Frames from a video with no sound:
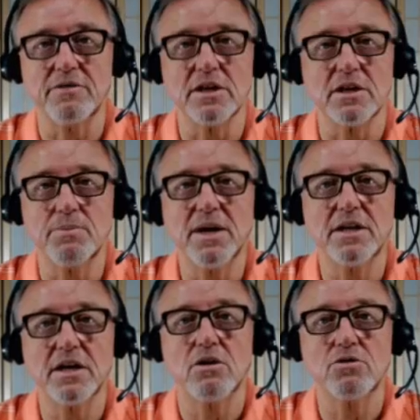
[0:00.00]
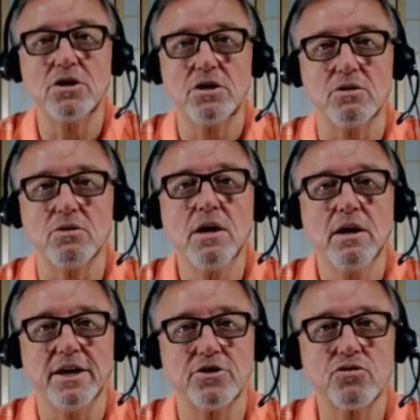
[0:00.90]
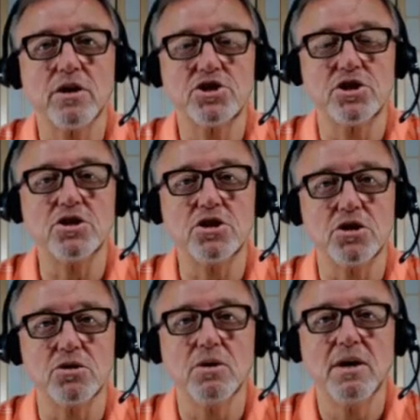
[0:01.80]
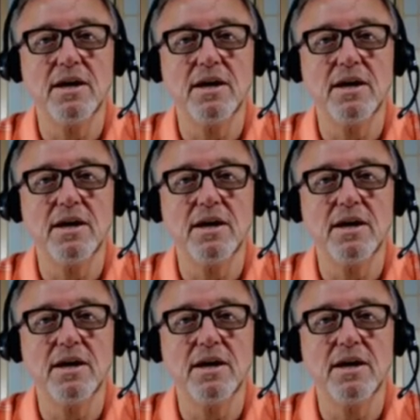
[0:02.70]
that depended on you and trusted you